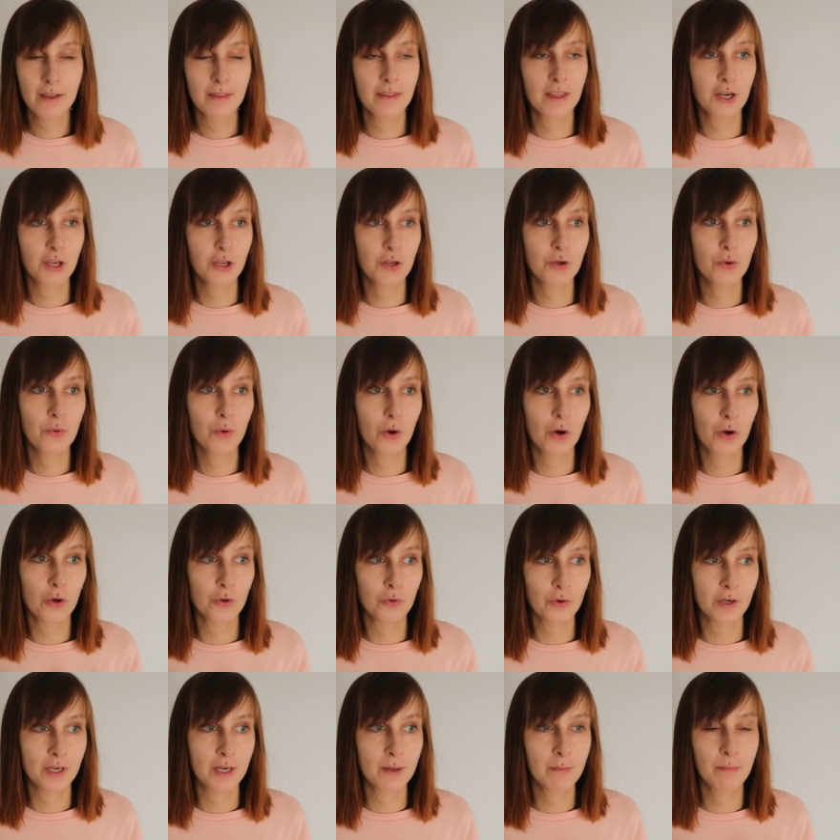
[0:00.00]
that you
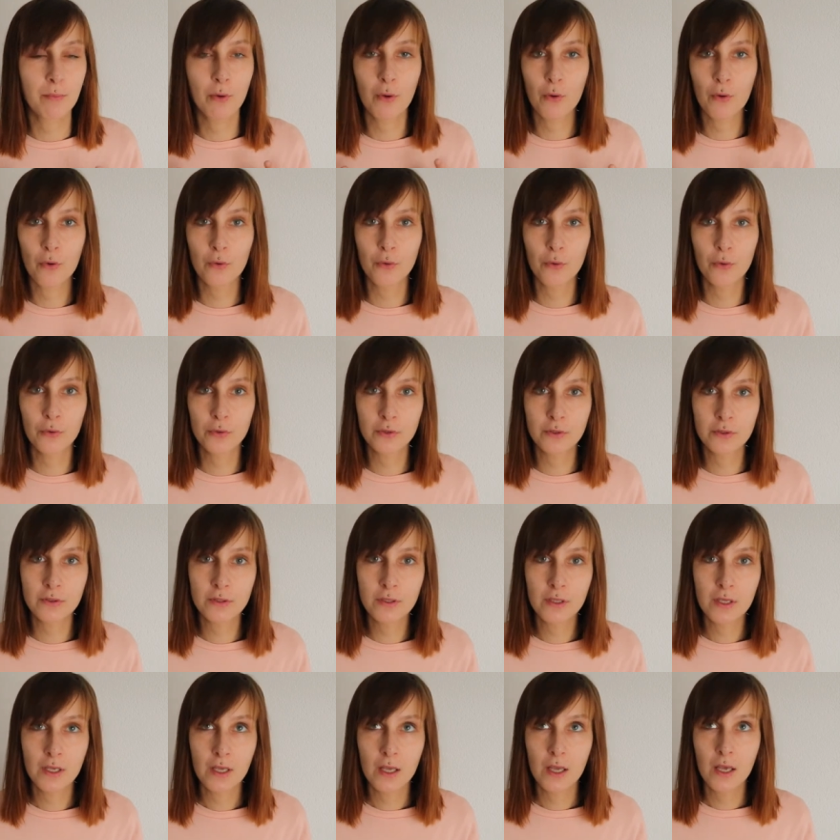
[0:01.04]
already bought,
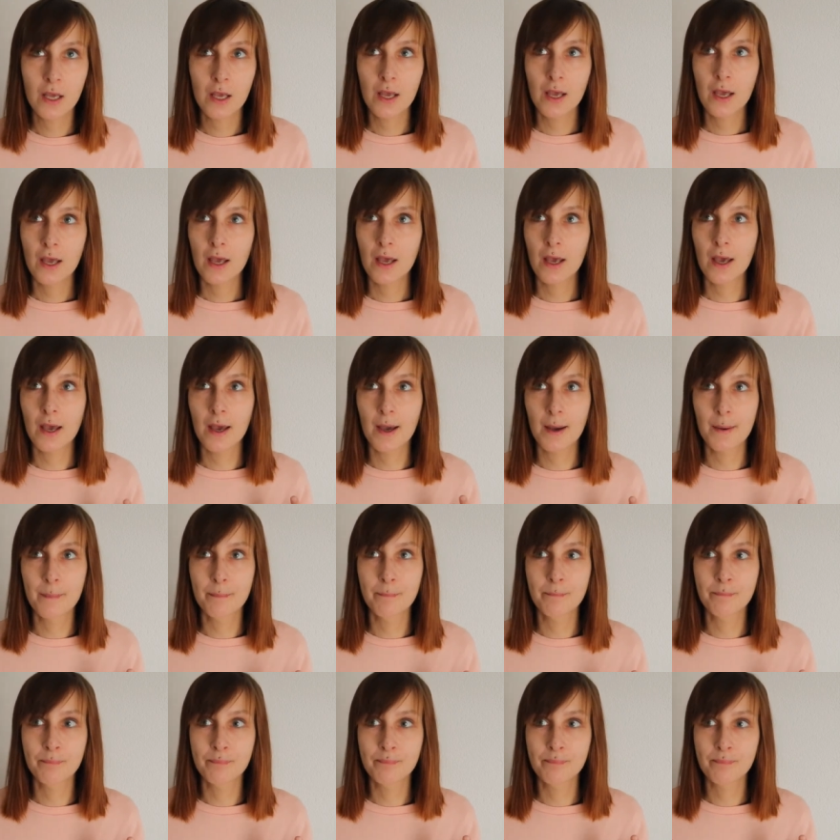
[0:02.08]

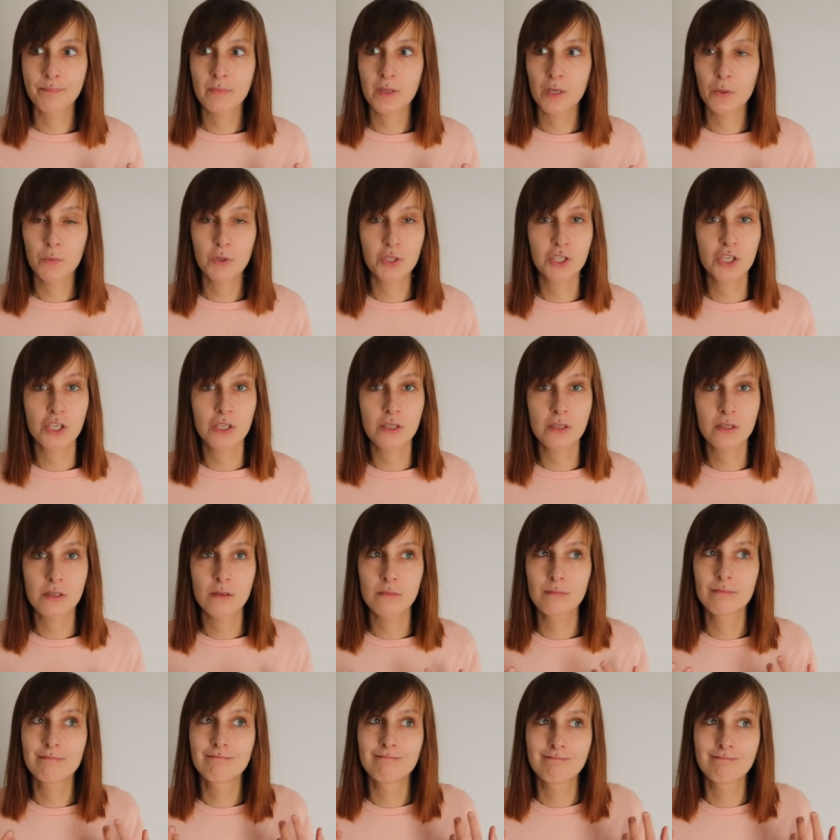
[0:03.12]
um, which is